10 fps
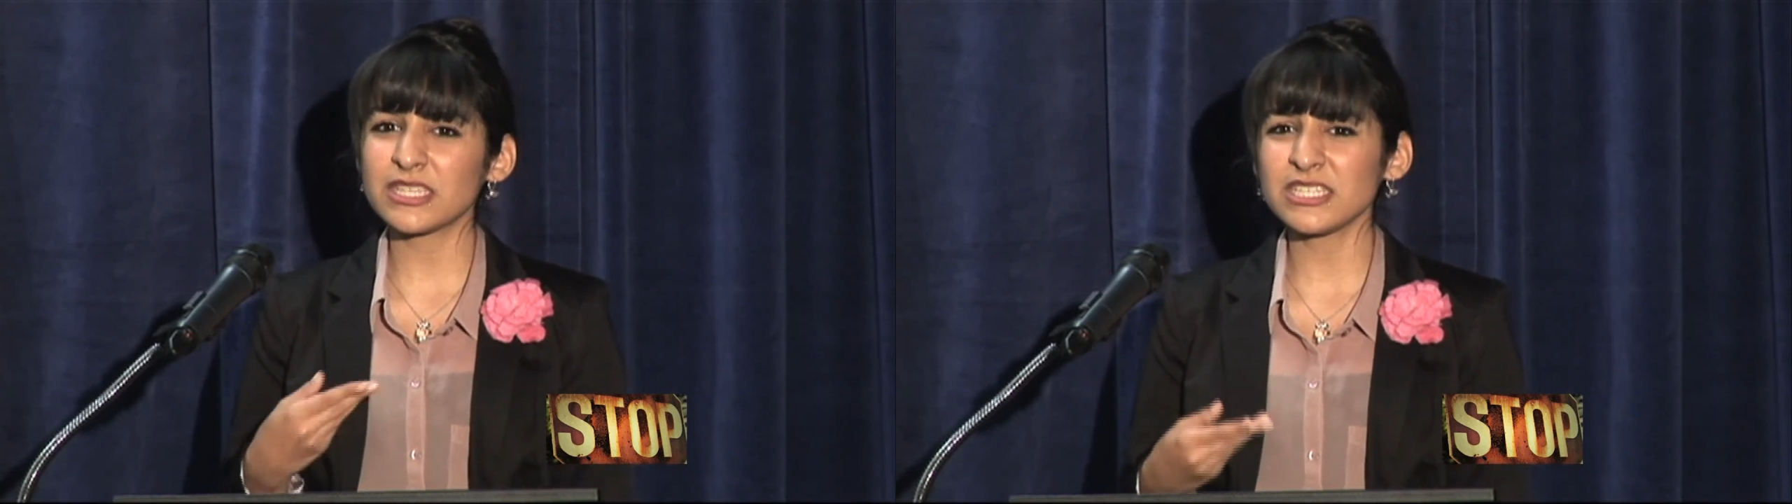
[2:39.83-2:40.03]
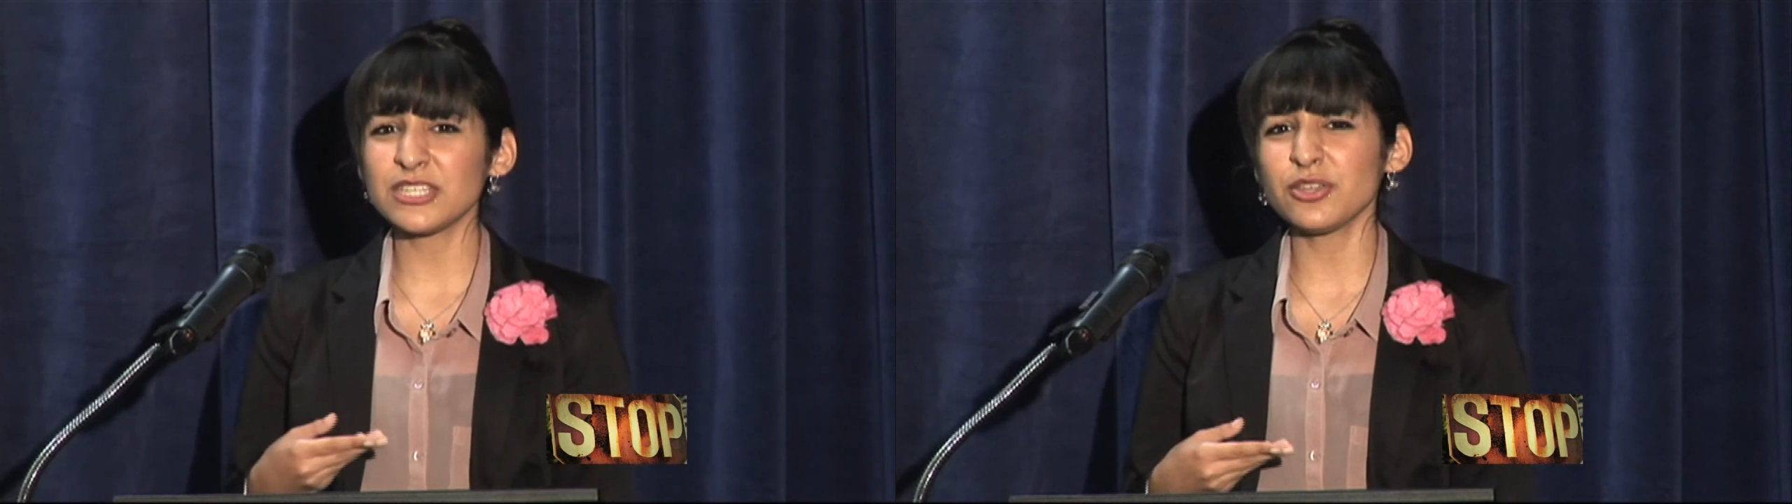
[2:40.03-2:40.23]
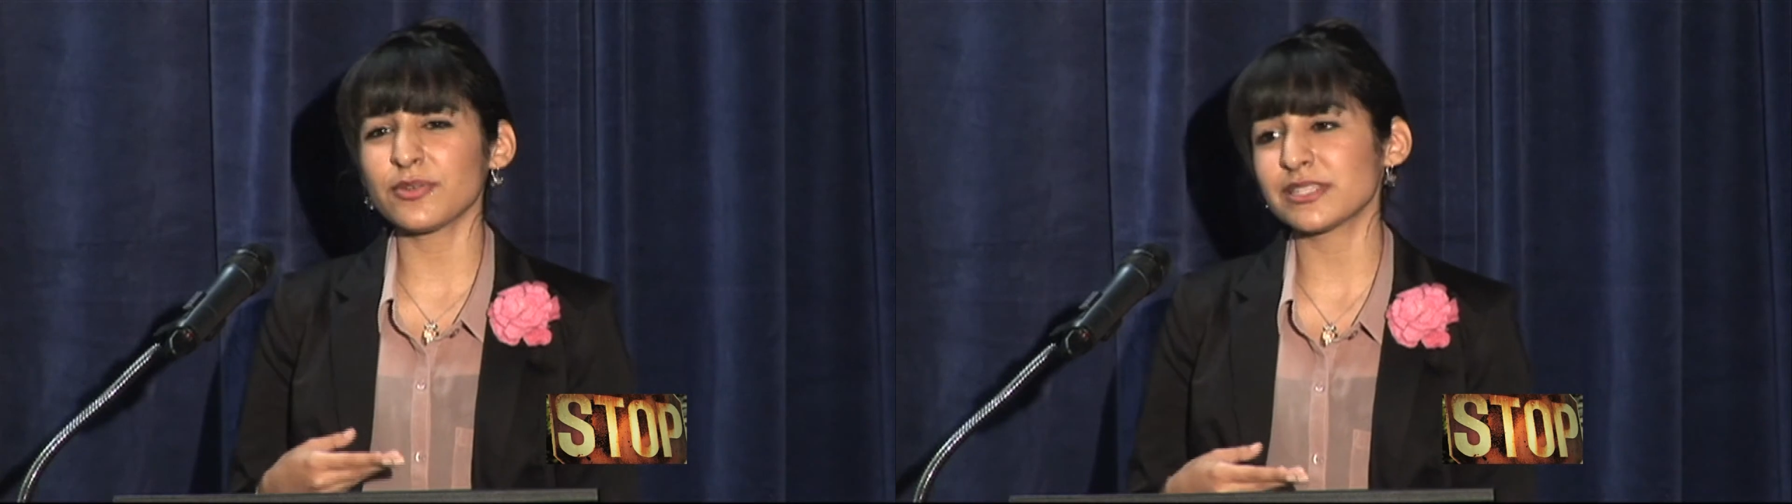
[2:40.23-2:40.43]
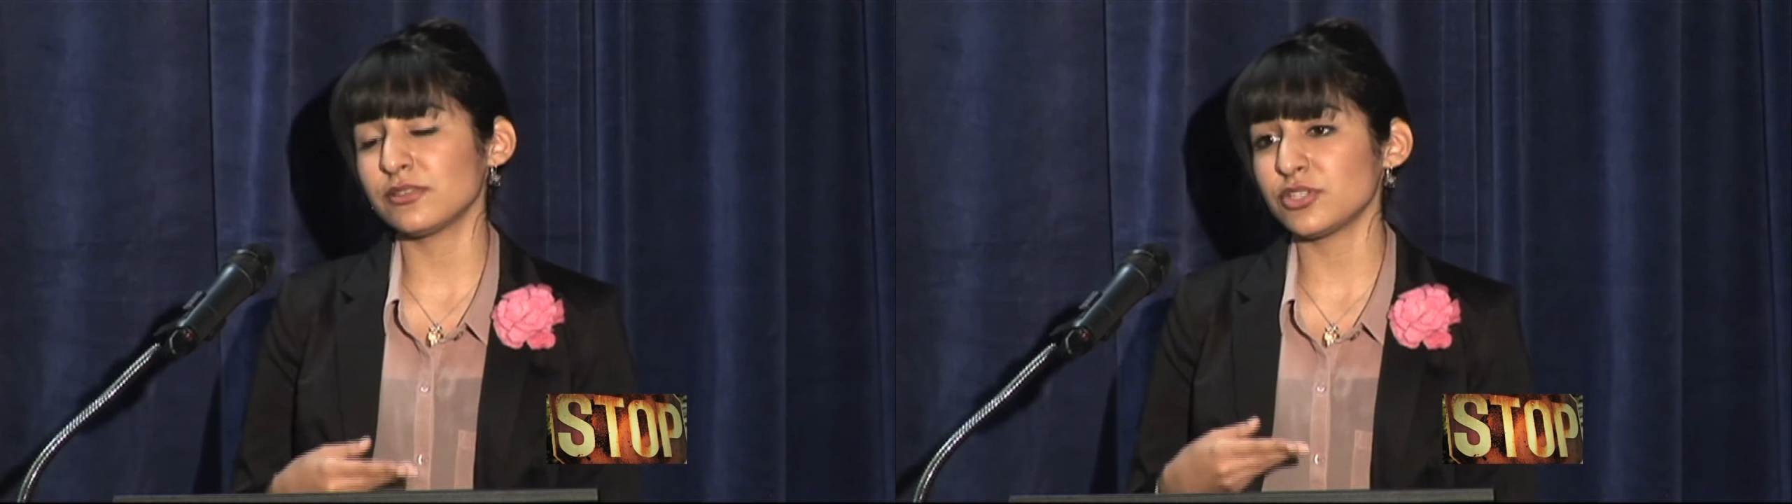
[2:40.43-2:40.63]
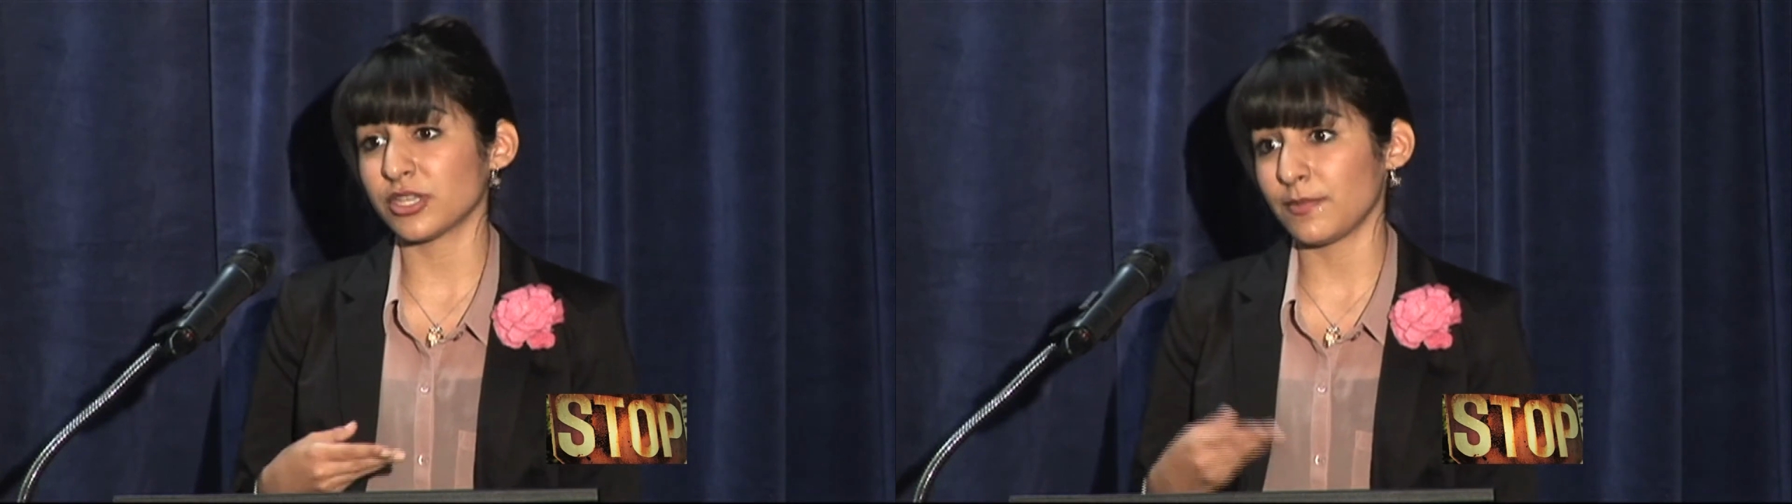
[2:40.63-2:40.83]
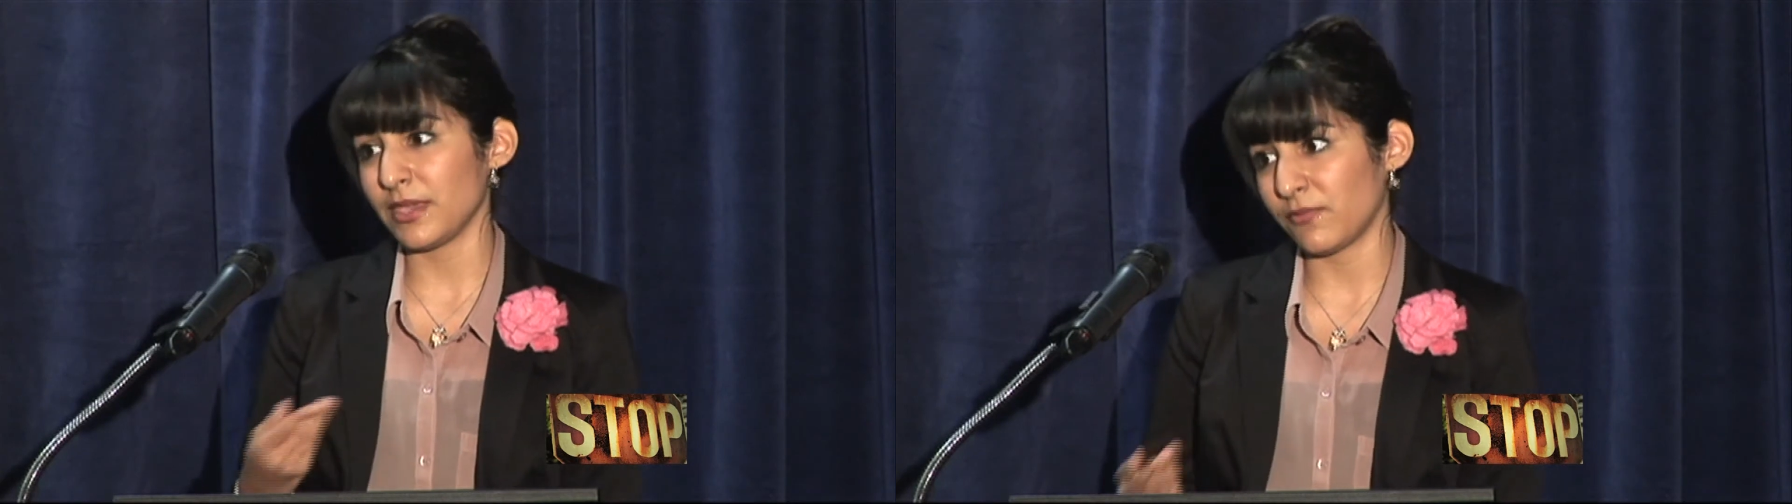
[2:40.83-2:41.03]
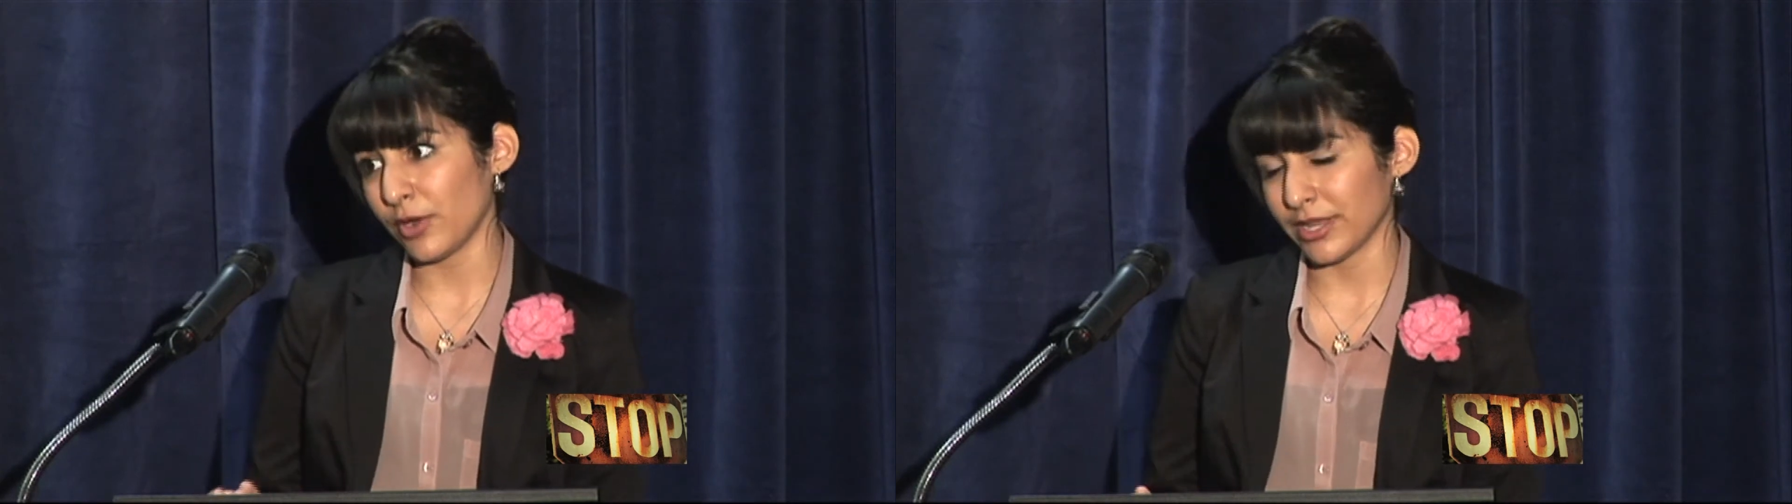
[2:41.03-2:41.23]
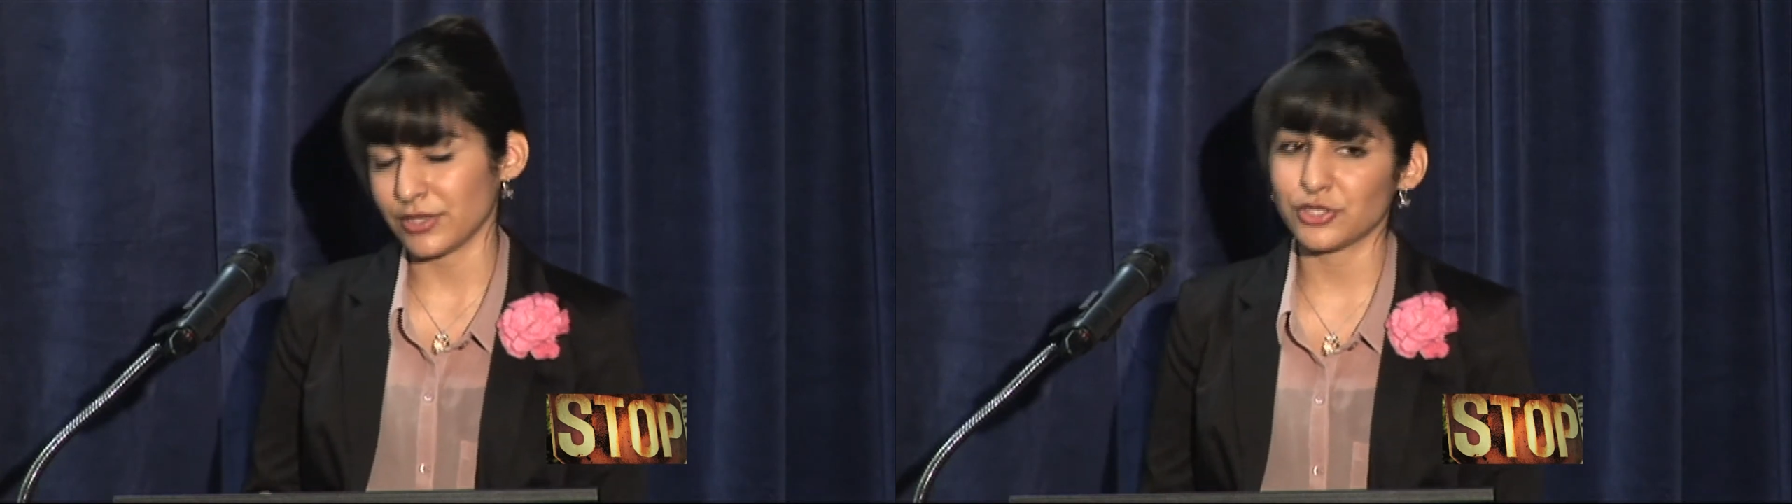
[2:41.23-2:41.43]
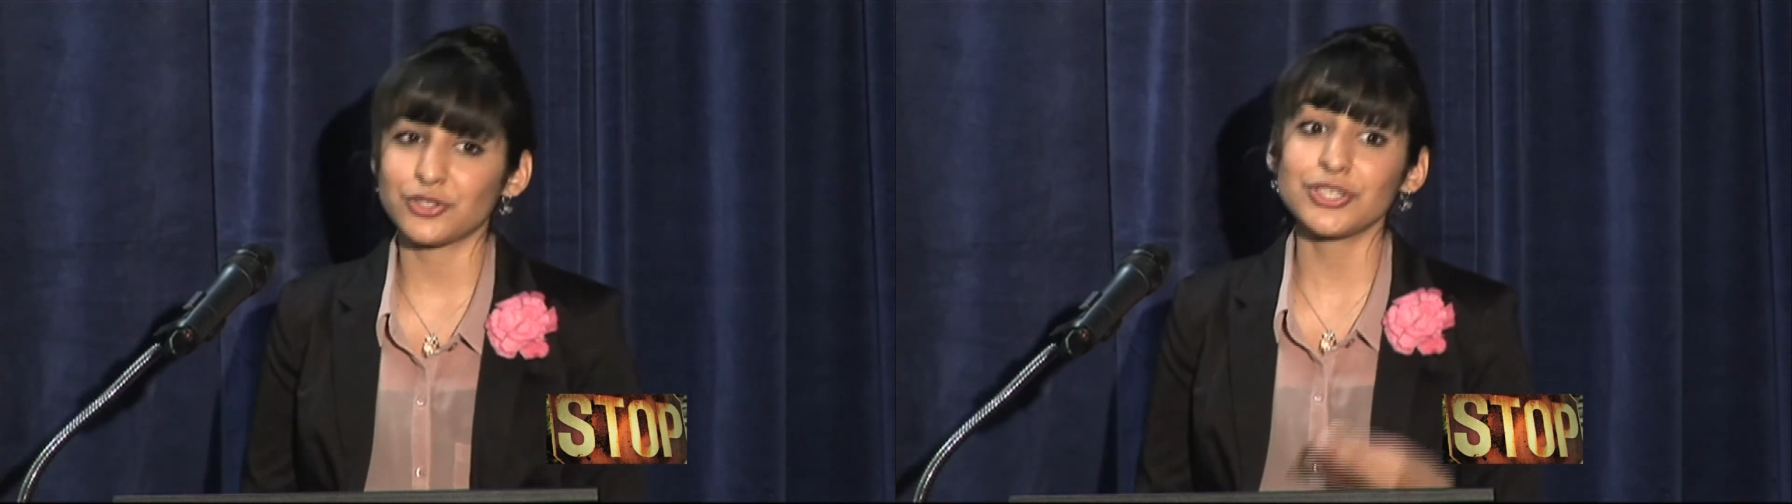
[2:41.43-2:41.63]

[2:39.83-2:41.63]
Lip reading: continuing resolution can be avoided,